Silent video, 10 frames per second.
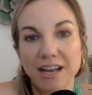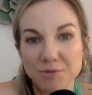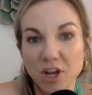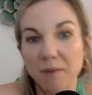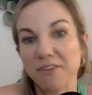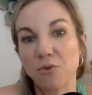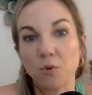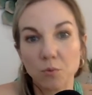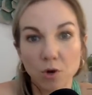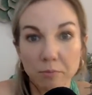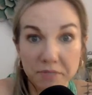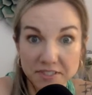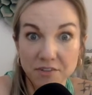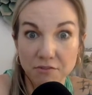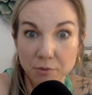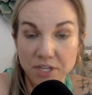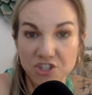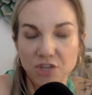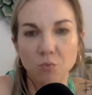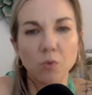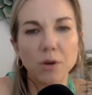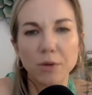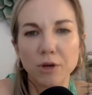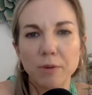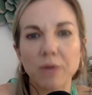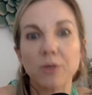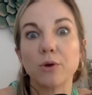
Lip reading: I'm talking about the one word misinformation. What do we know about it?